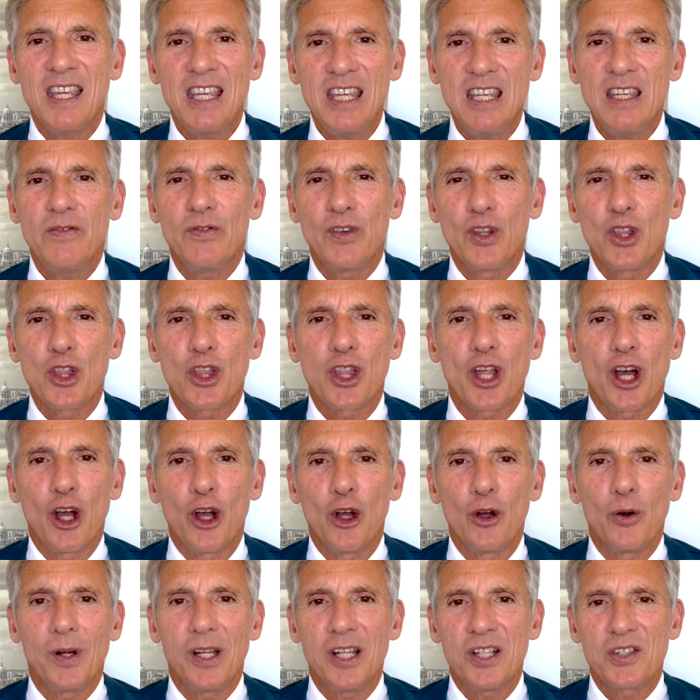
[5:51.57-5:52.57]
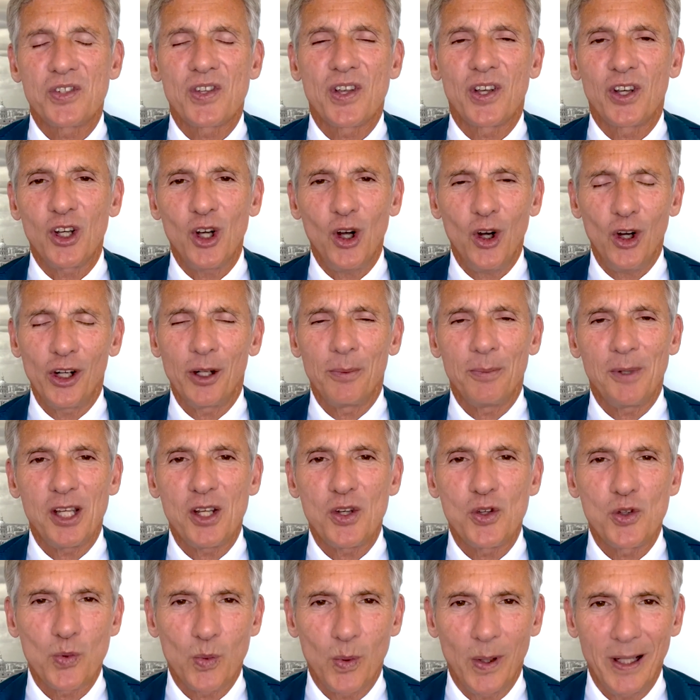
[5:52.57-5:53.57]
even though its economy
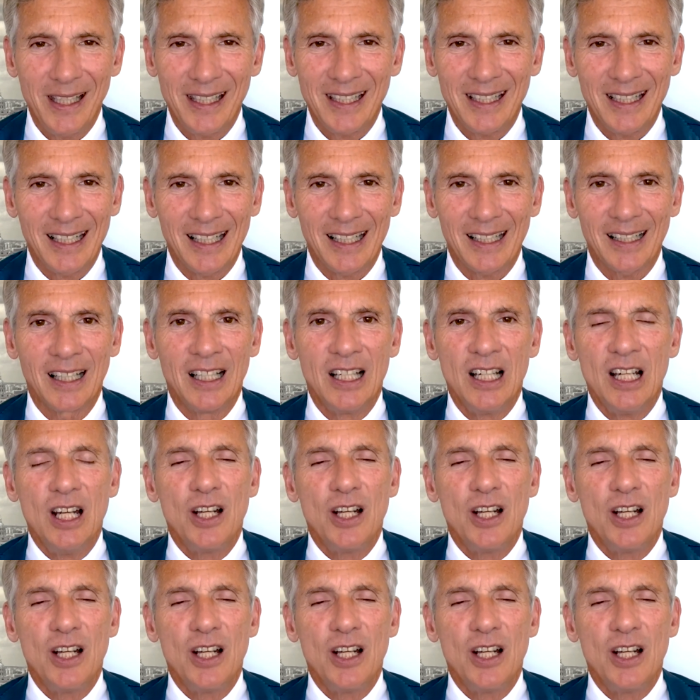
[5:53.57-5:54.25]
is weakening.